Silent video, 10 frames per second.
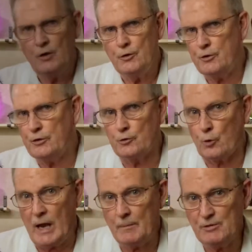You can
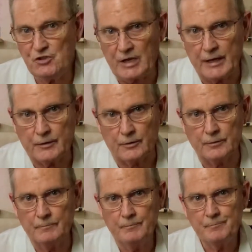grab a
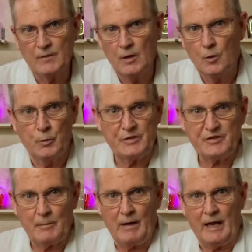shaker with
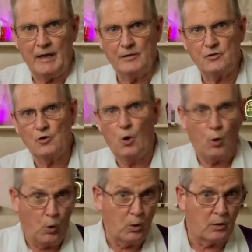some ice,
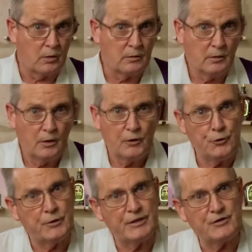or
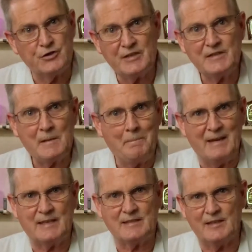you can just
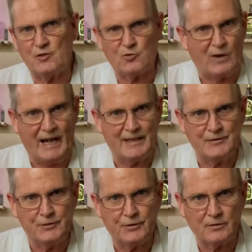mix this right
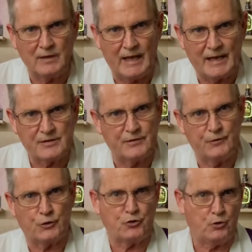into your glass of
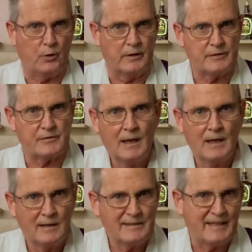your choice.
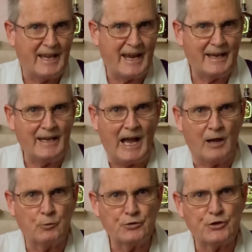Today, I
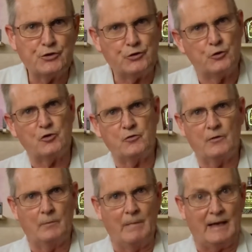will just use
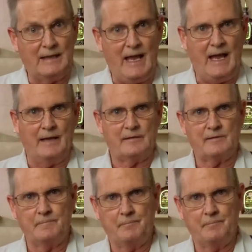my glass.